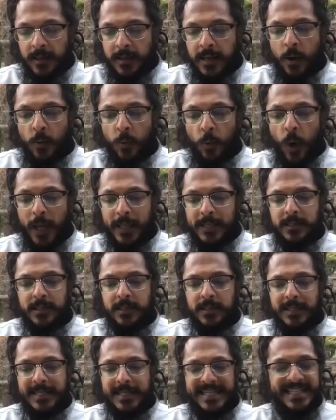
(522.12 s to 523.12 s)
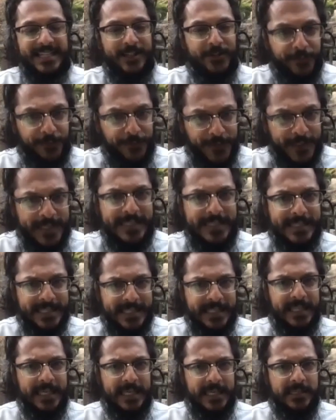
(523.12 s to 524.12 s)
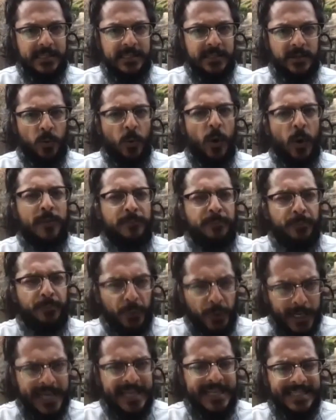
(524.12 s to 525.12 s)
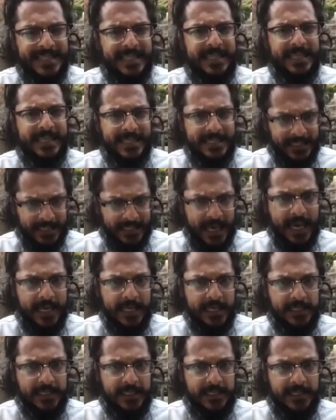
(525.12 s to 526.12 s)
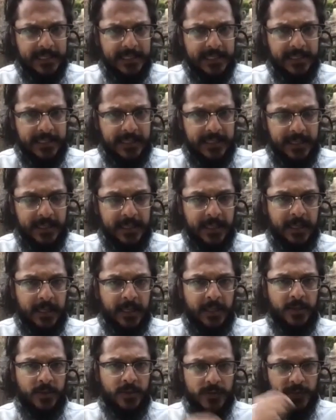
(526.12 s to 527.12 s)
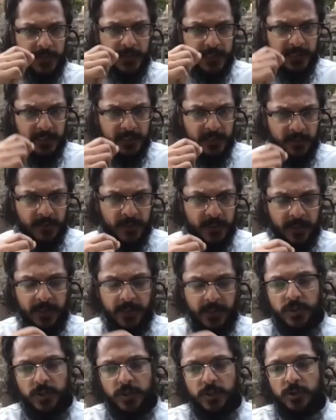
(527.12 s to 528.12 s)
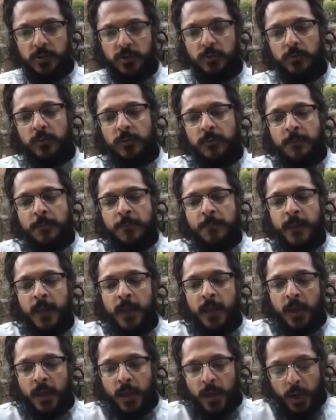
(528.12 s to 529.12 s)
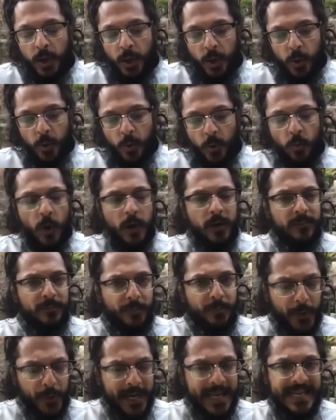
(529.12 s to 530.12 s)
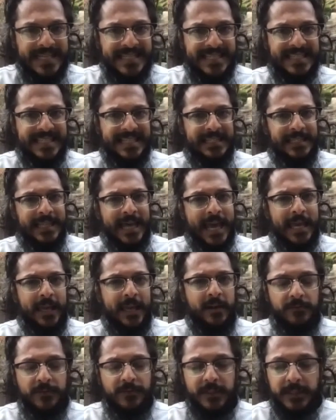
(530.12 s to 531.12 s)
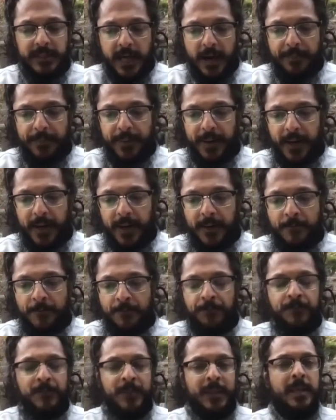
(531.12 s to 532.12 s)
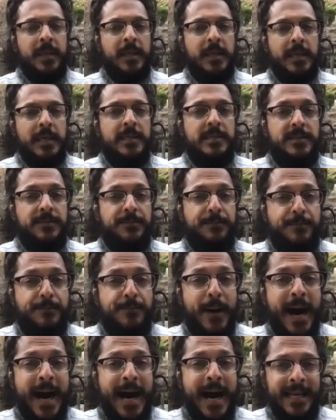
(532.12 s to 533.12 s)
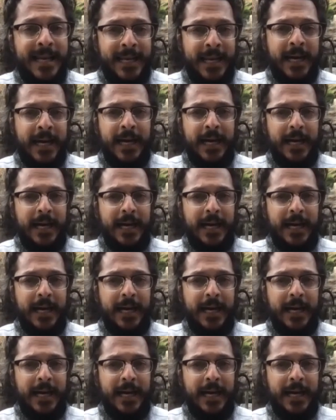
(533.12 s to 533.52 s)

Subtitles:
Now, what defeats these? What breaks these legs? There's a system to this too. What breaks the leg of tapa is pana,